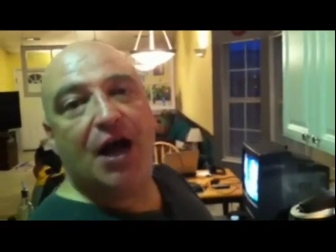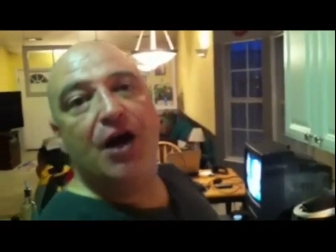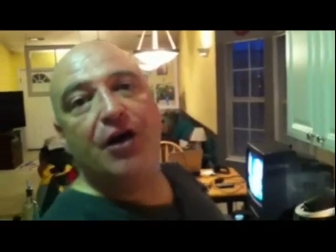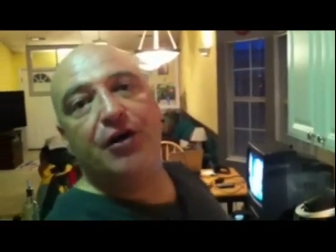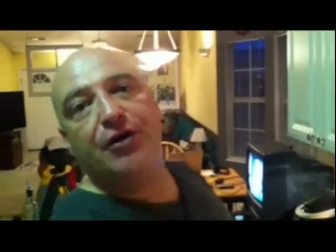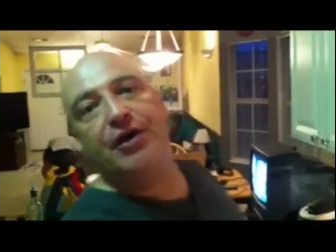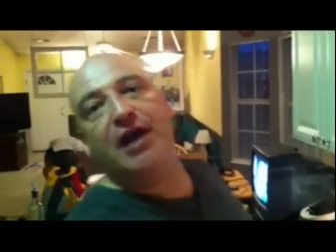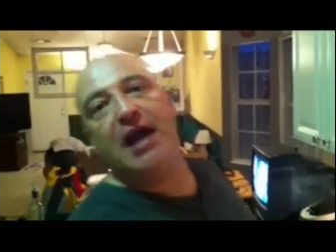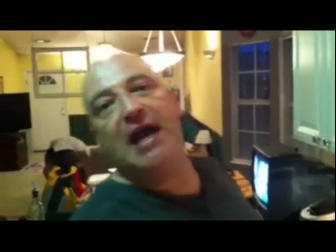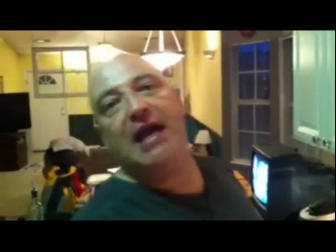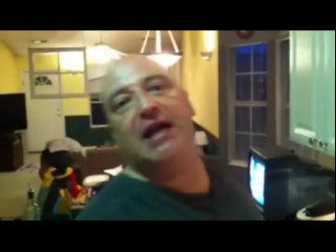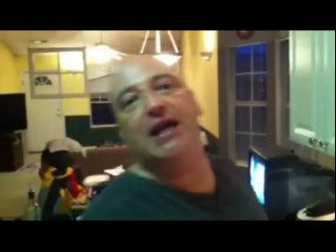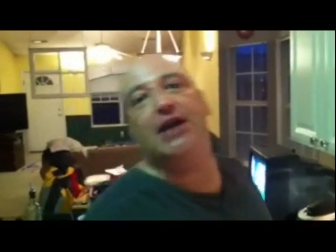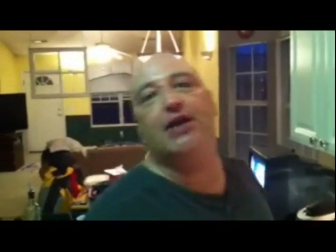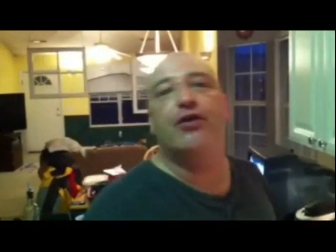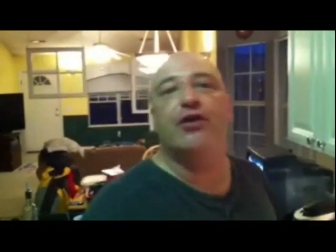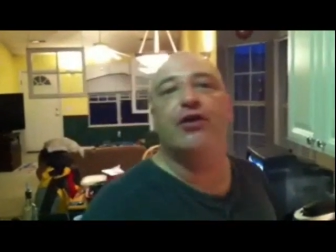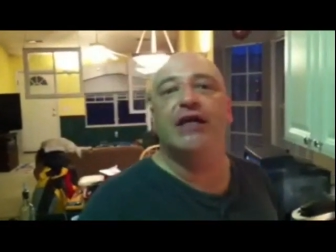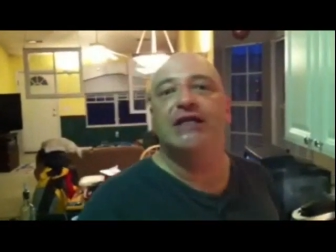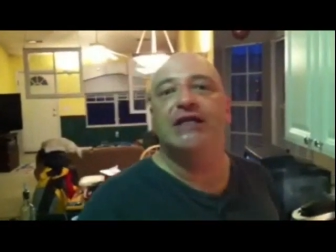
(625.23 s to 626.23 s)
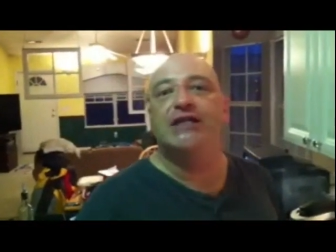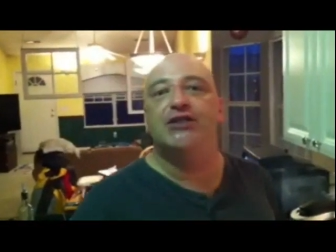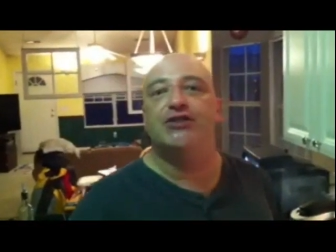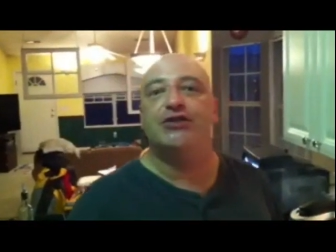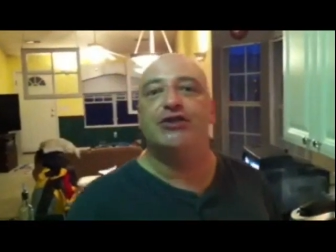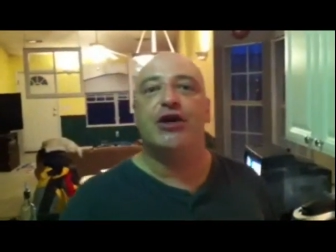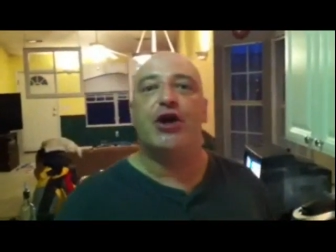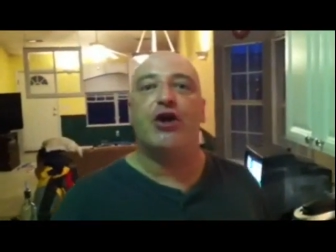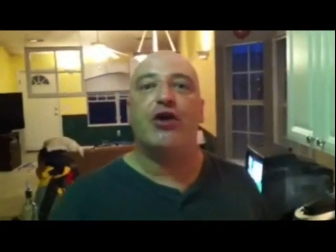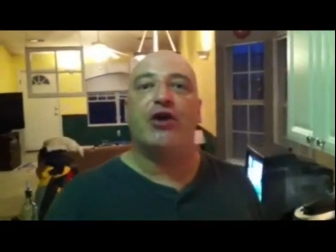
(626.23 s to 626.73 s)
At 180
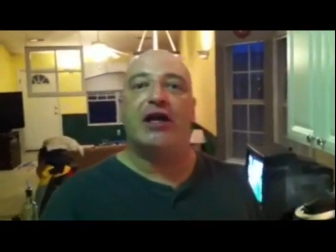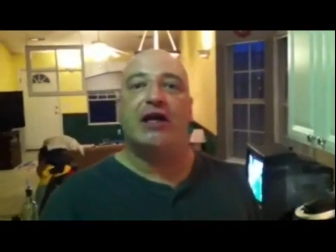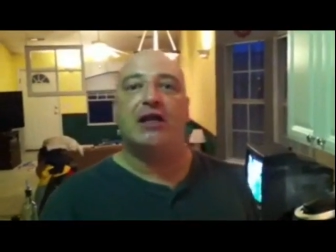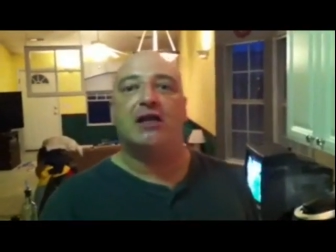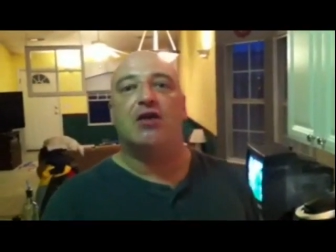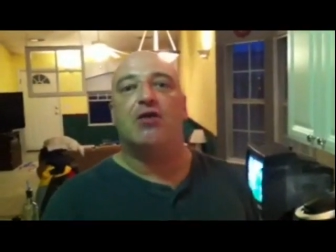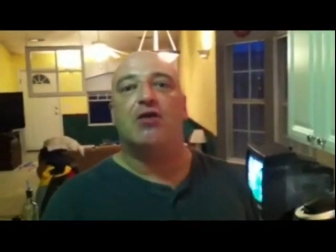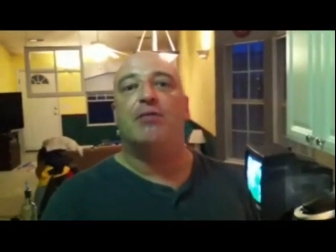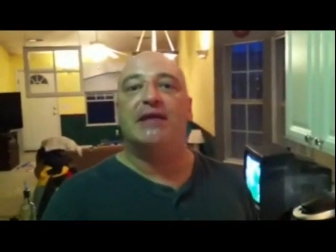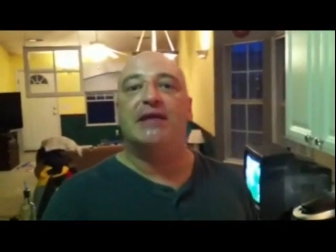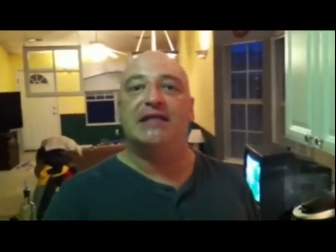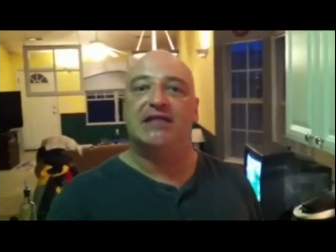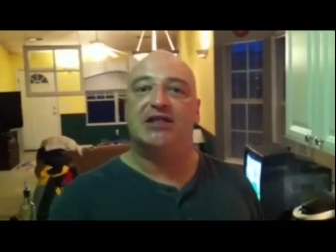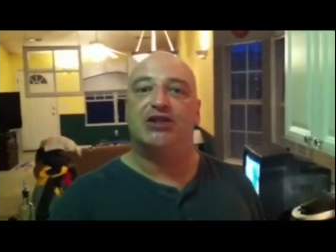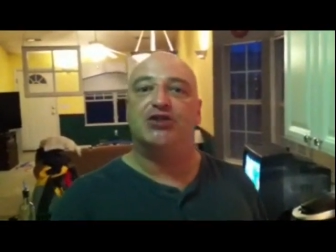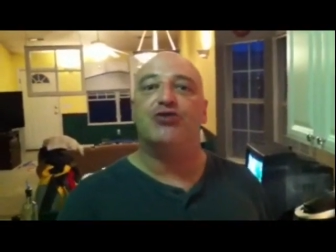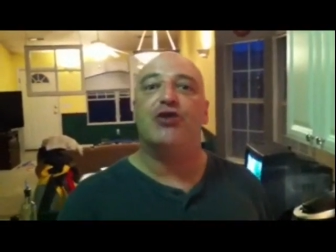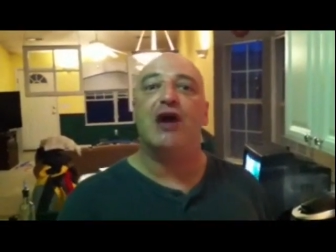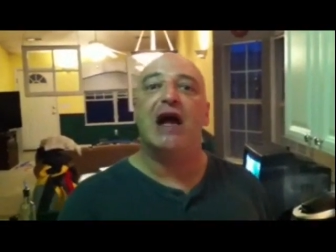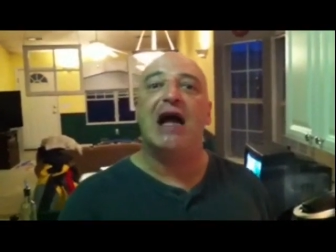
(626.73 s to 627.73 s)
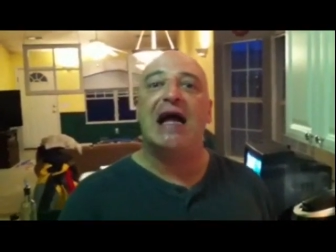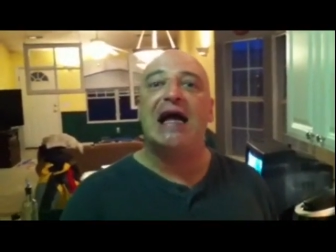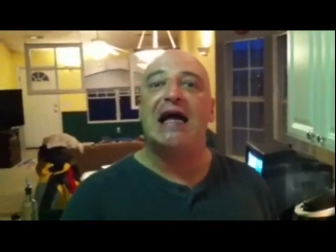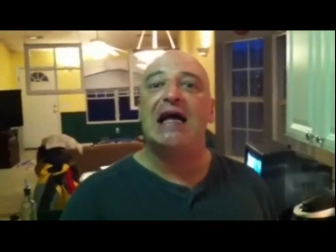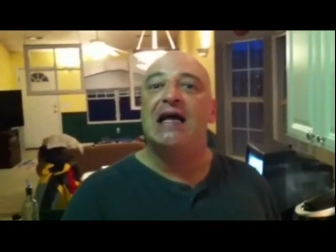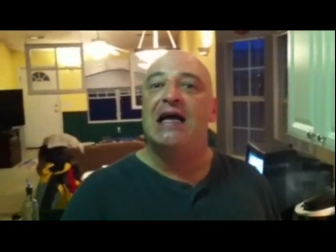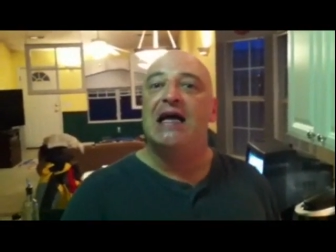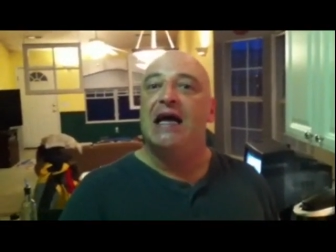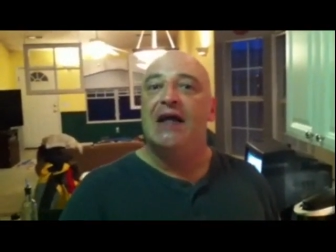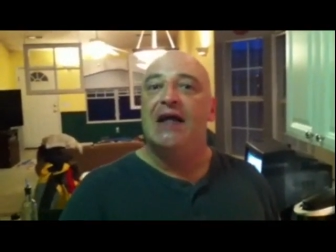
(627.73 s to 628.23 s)
degrees, your turkey is going to be so
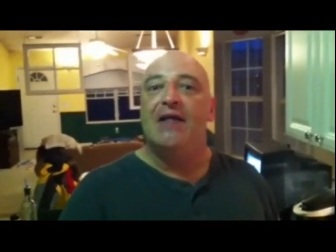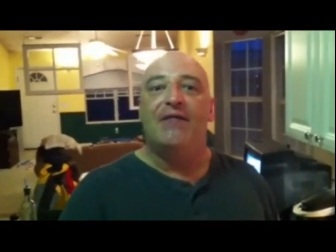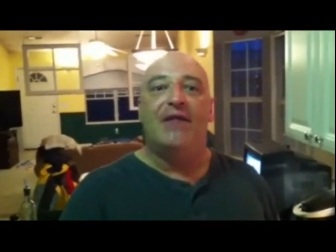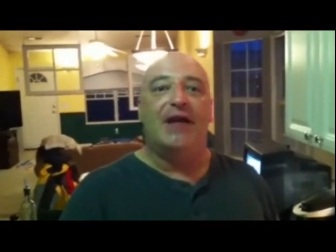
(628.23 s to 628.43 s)
dry